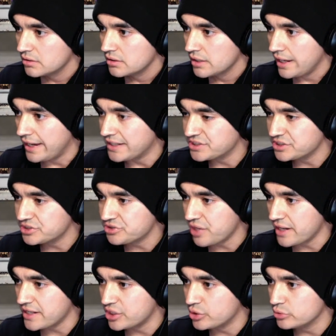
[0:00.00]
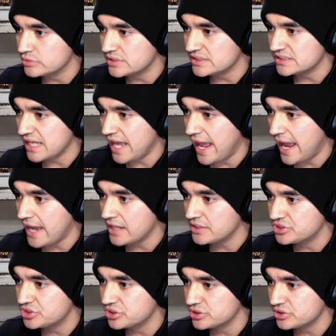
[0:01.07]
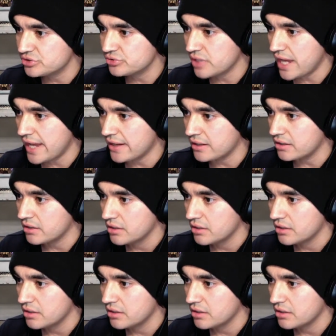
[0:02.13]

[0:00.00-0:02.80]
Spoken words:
He's just trying to use his legs just to like